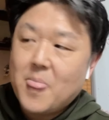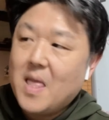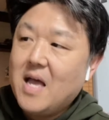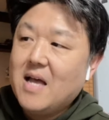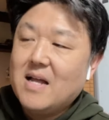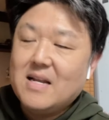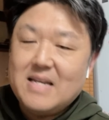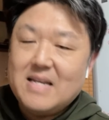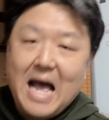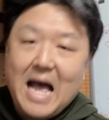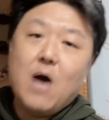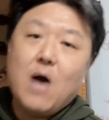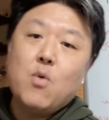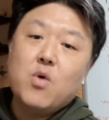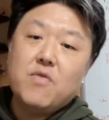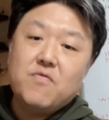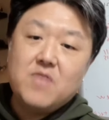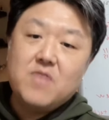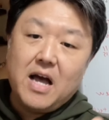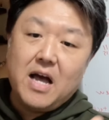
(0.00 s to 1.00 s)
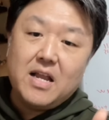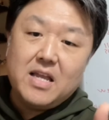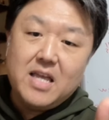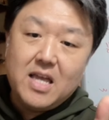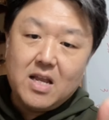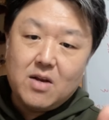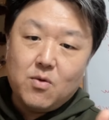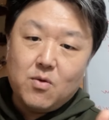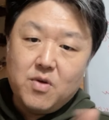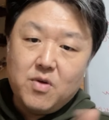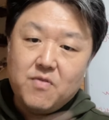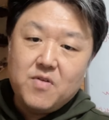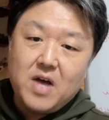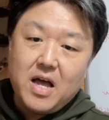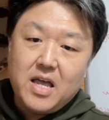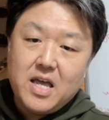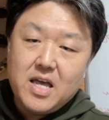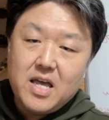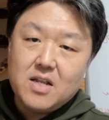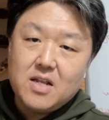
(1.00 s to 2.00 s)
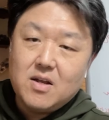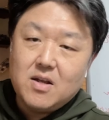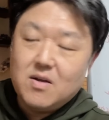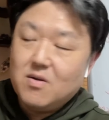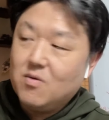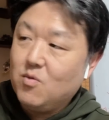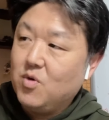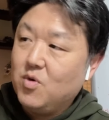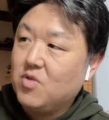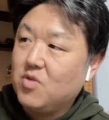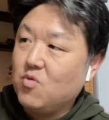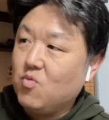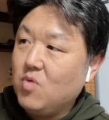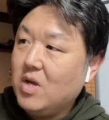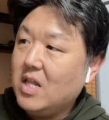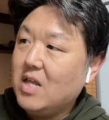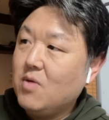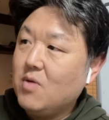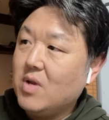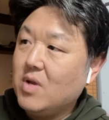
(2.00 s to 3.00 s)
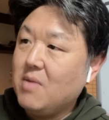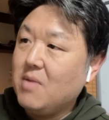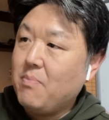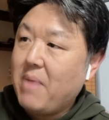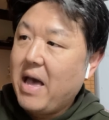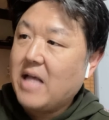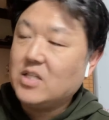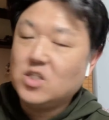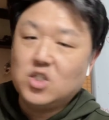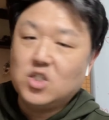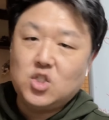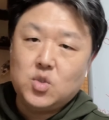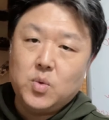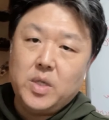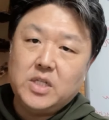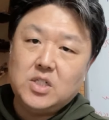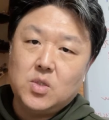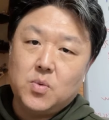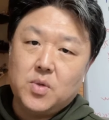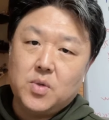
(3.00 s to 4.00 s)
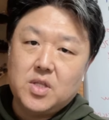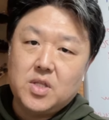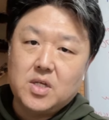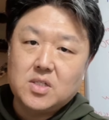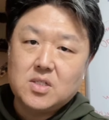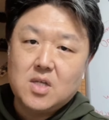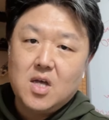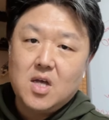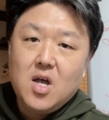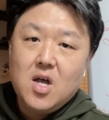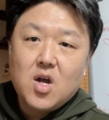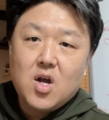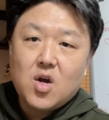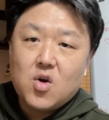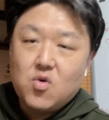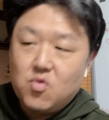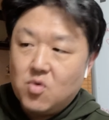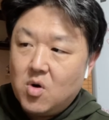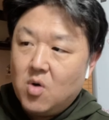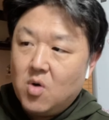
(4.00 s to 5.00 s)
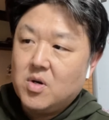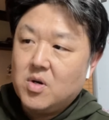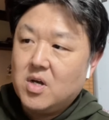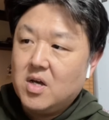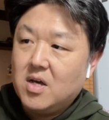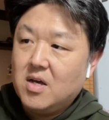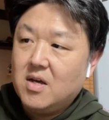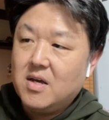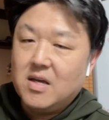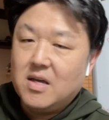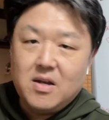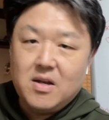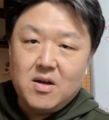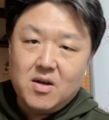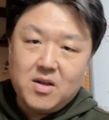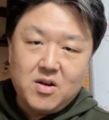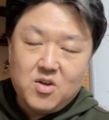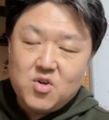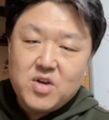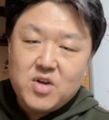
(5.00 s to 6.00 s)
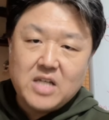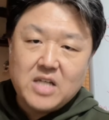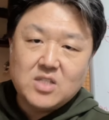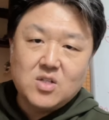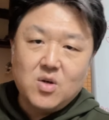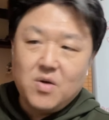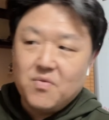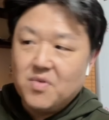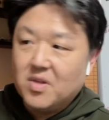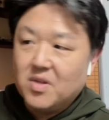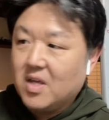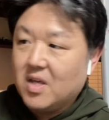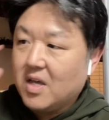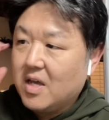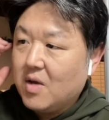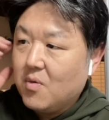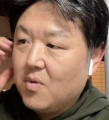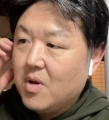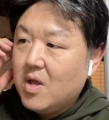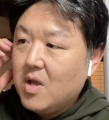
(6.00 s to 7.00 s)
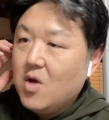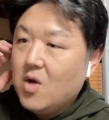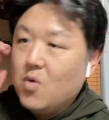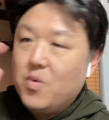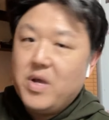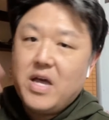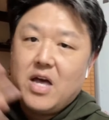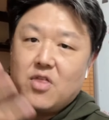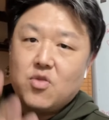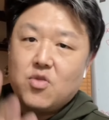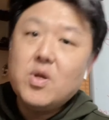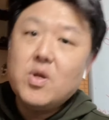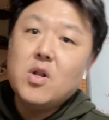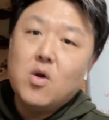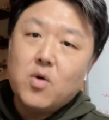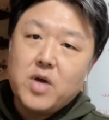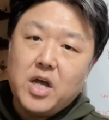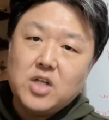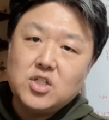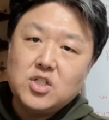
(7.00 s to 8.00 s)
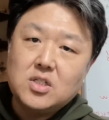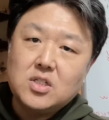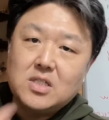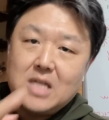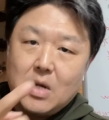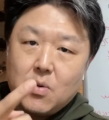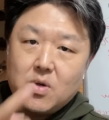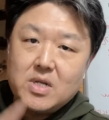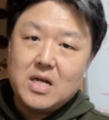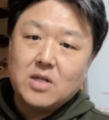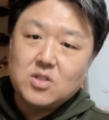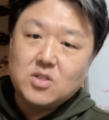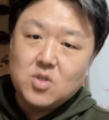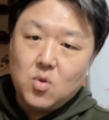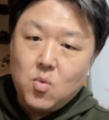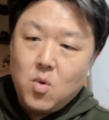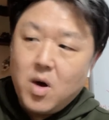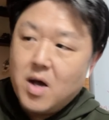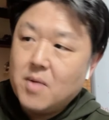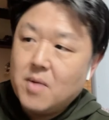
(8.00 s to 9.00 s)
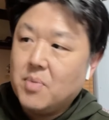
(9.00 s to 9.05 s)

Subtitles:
Now we've got hit with a really really bad situation with this corona, and you guys know everything. And we had three locations, now we're down to one.